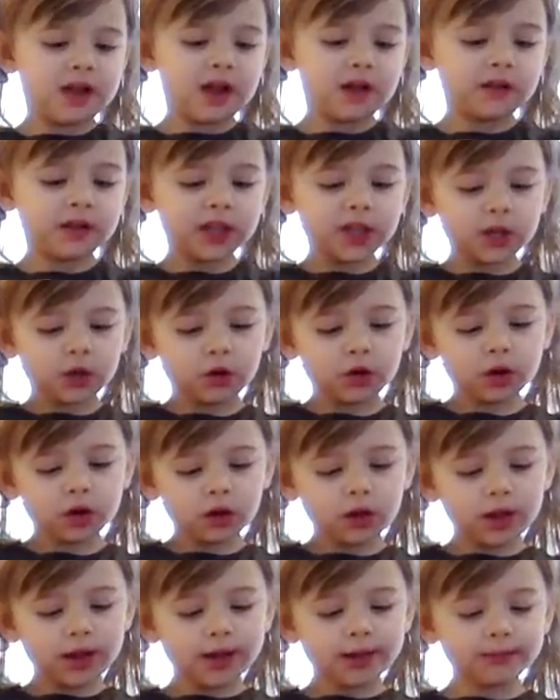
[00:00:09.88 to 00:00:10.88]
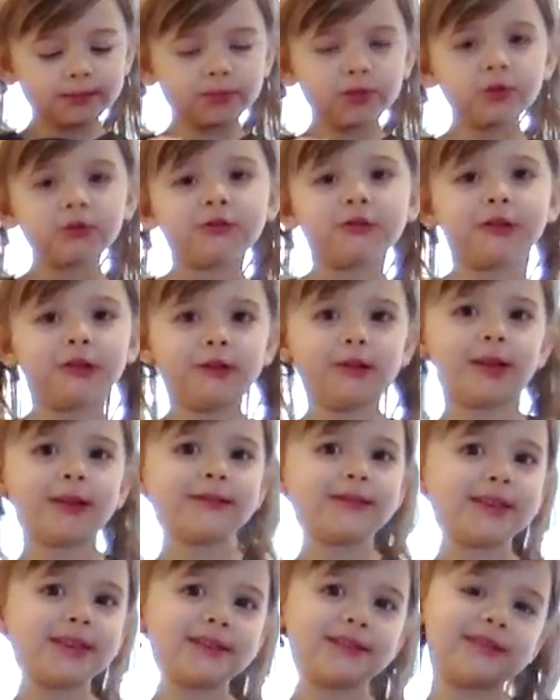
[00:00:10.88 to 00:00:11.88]
I think you're gonna like them too, so
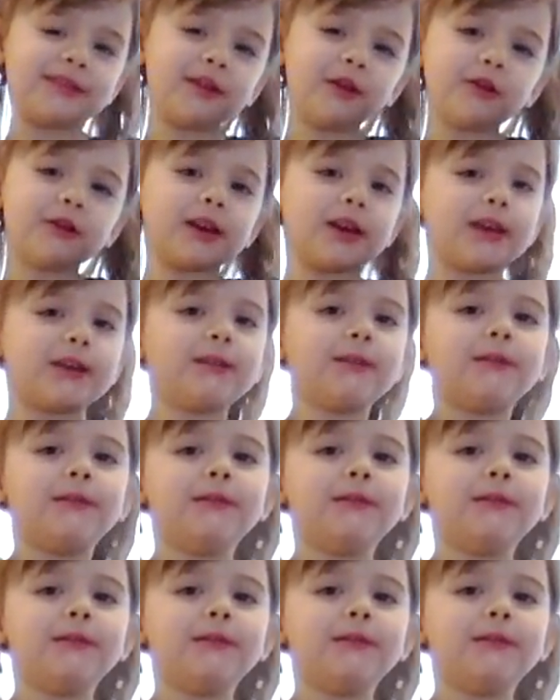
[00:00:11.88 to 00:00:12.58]
let's get started.